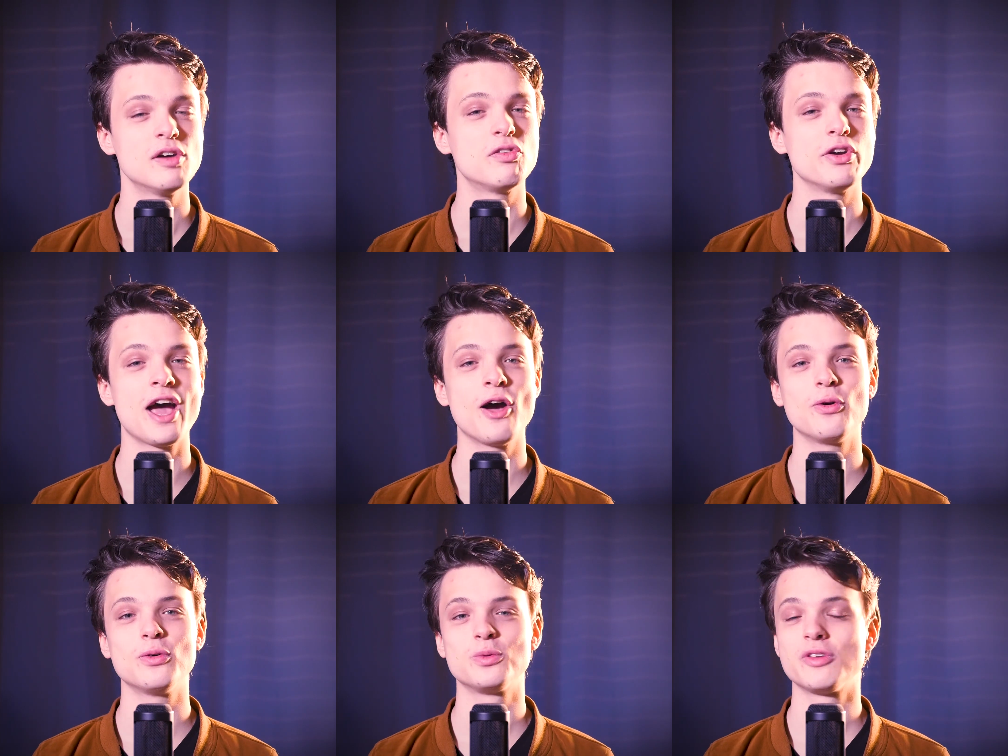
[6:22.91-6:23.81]
For
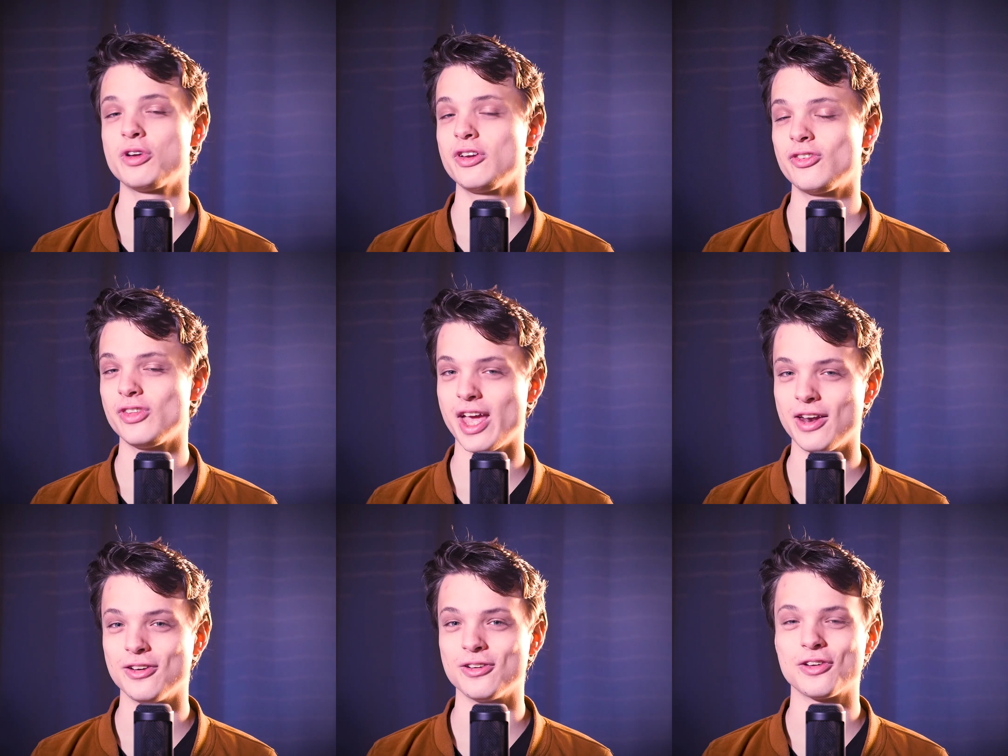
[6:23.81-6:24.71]
now, we've reached the
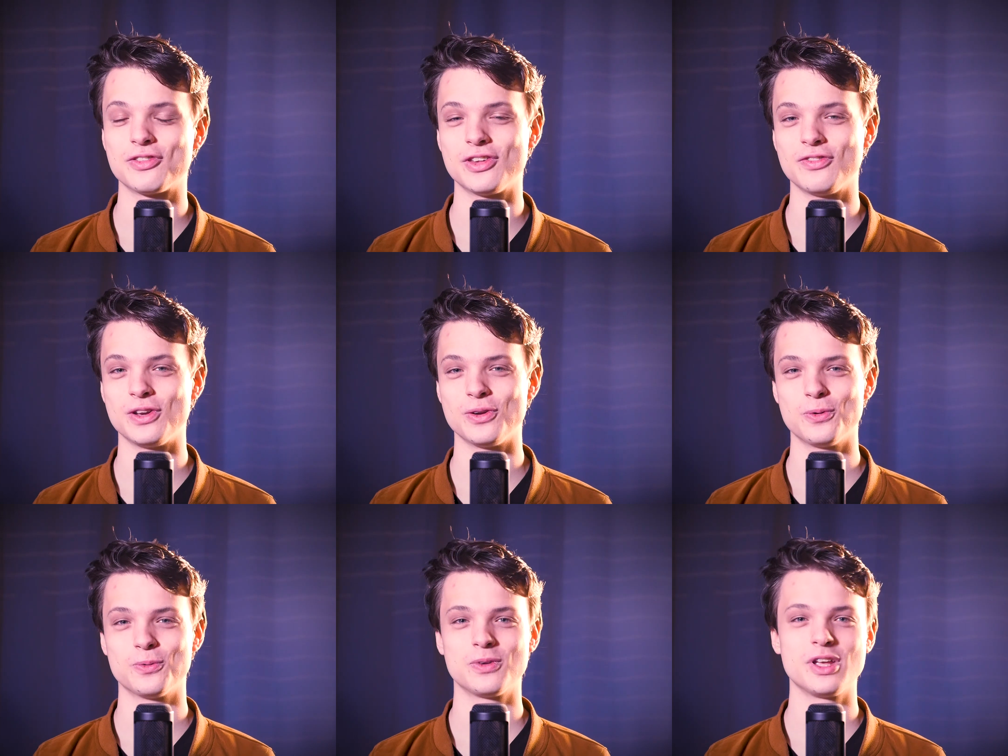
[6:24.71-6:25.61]
end of this
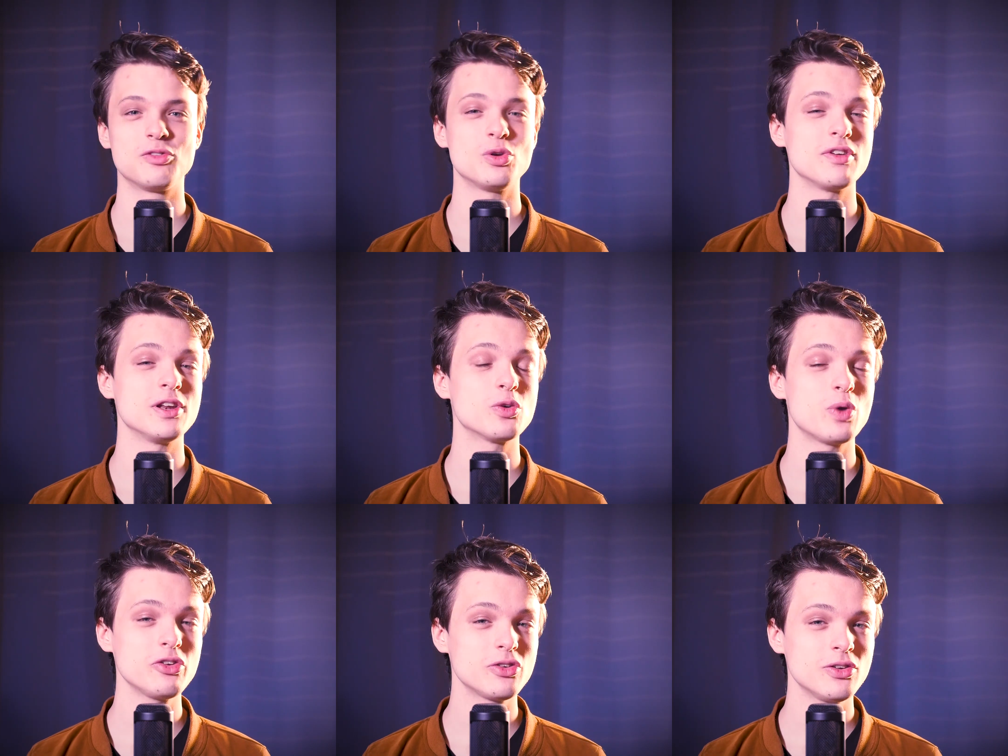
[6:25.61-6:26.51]
video. If you have any
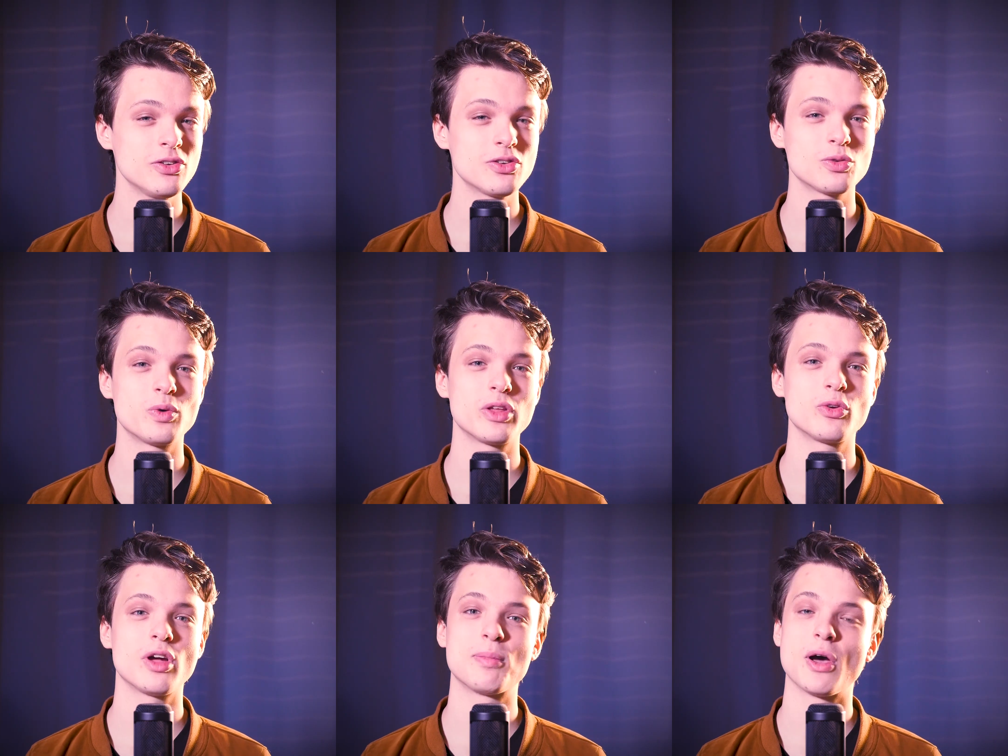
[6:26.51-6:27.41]
questions,
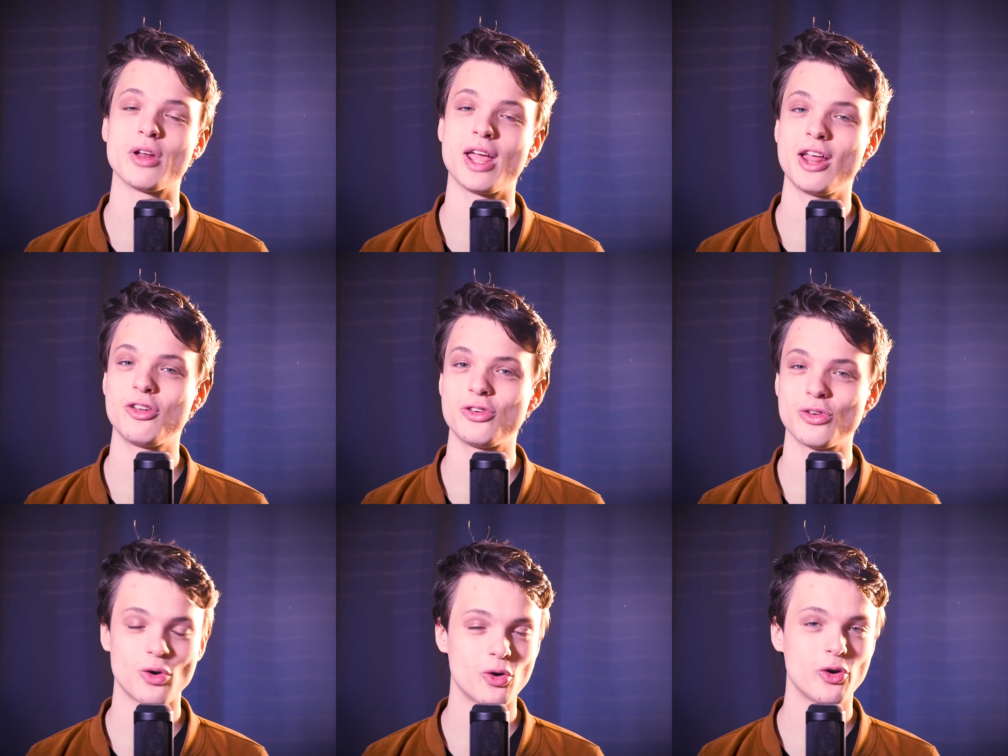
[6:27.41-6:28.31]
whether about
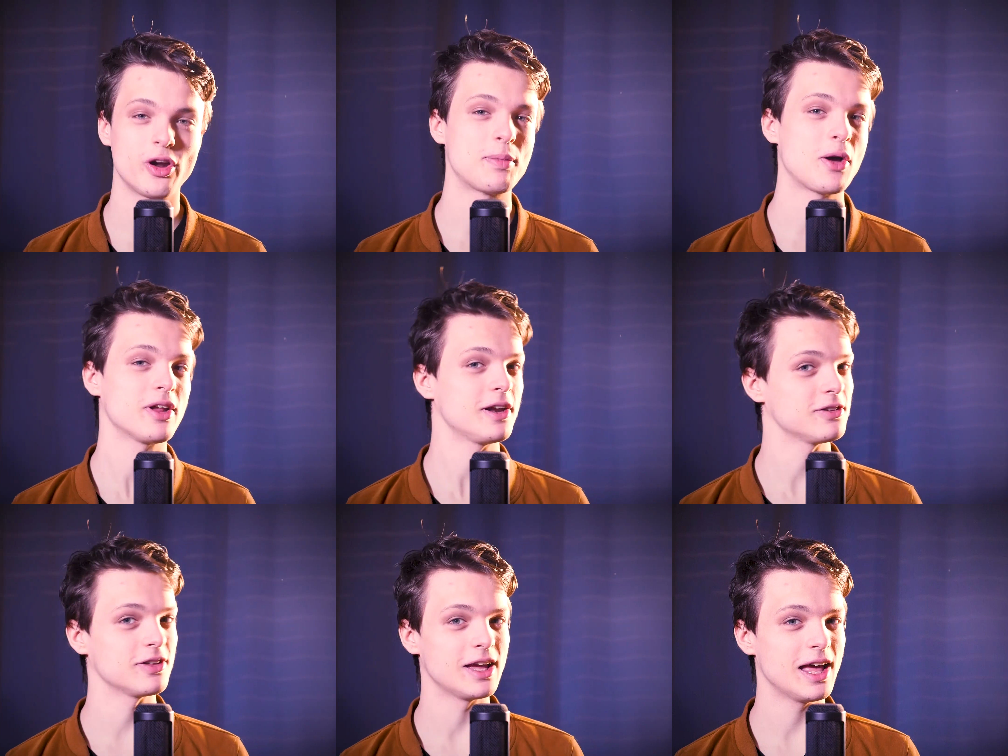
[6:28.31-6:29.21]
Edge or about
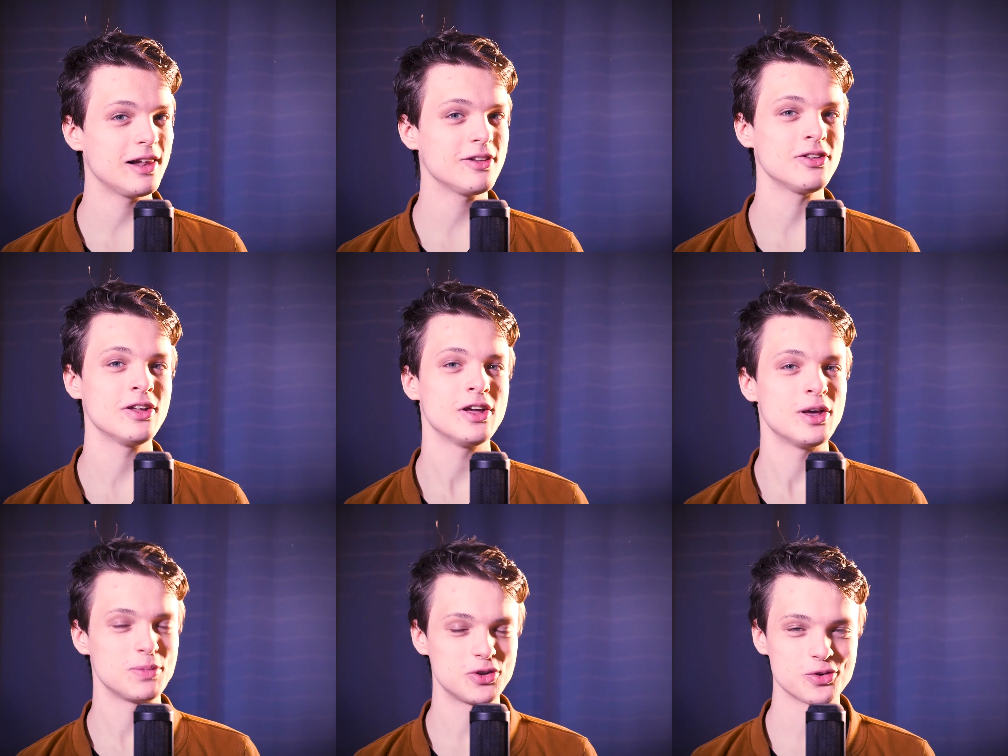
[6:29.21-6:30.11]
anything else,
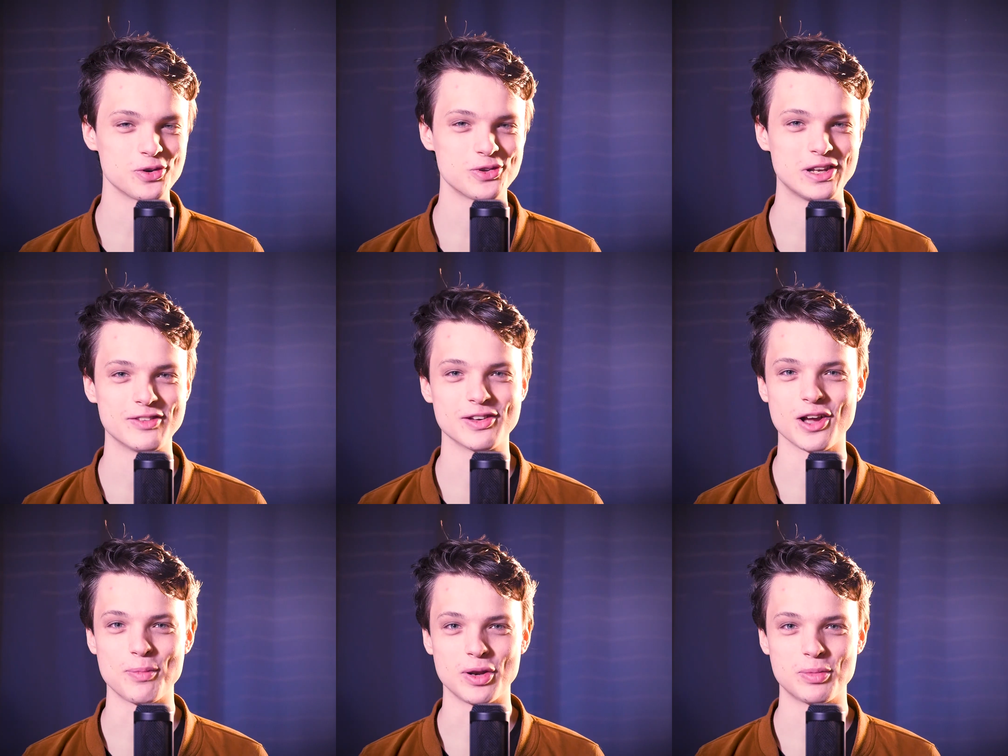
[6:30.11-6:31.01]
be sure to leave a
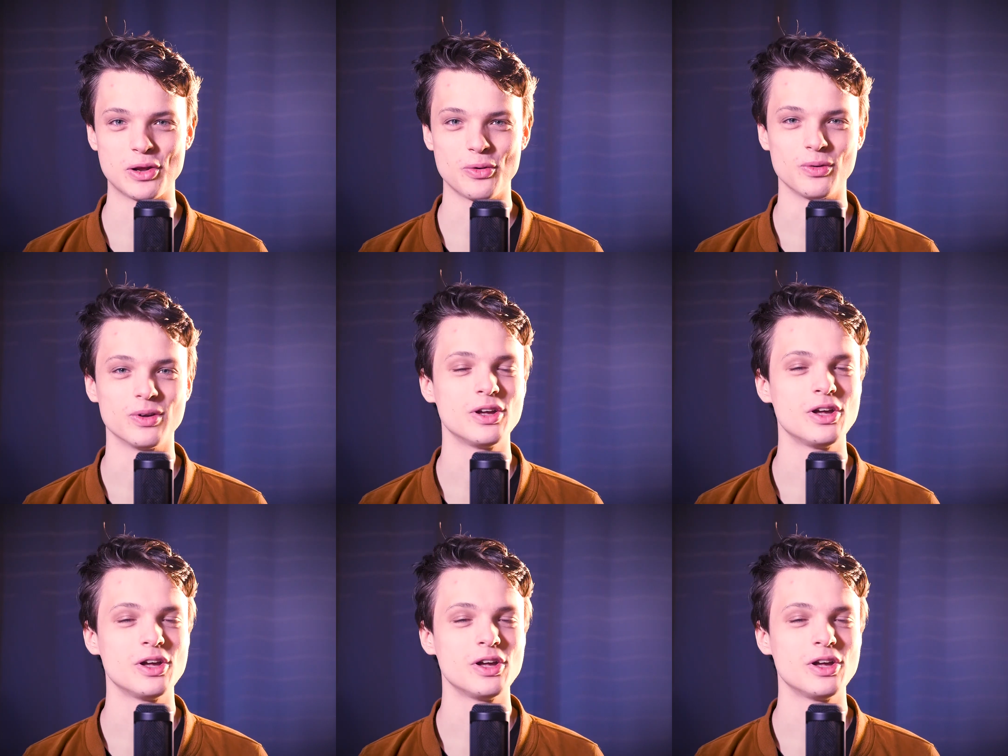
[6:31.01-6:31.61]
comment below.